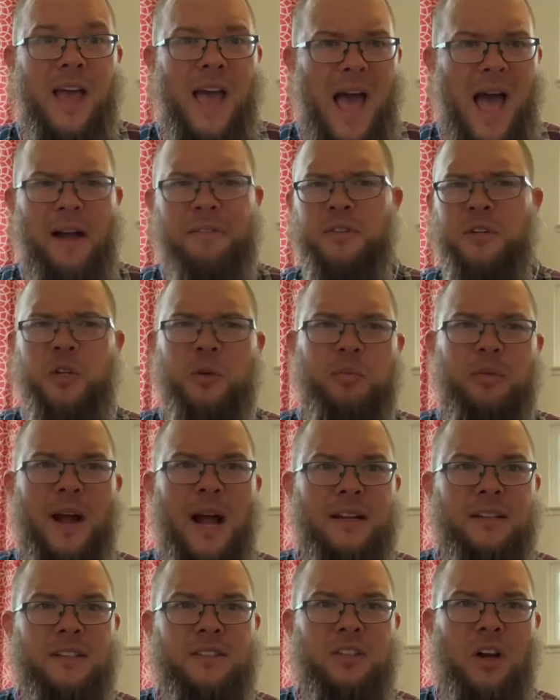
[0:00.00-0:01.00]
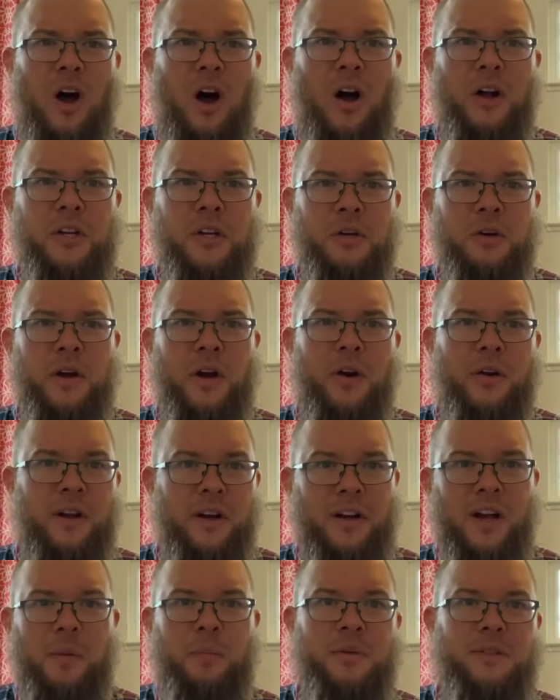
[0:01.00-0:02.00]
after you practice on your own a
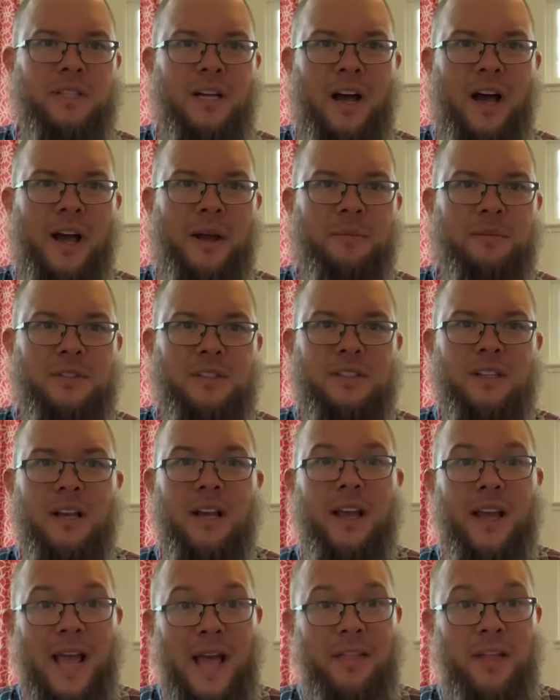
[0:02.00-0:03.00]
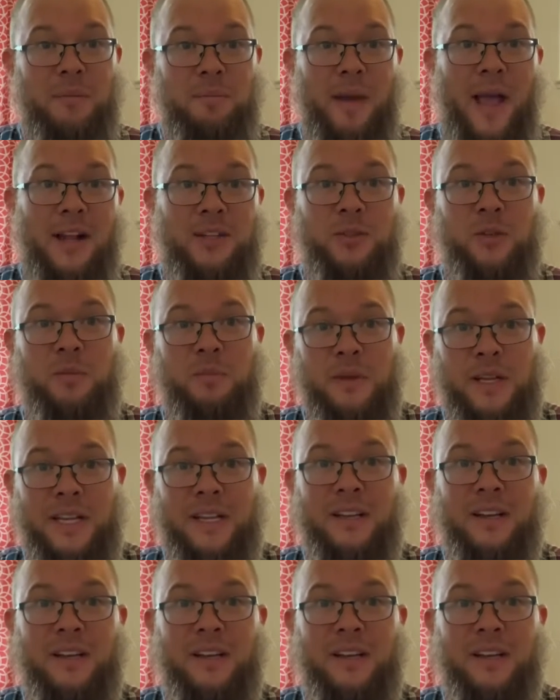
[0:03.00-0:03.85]
couple times, and then match with me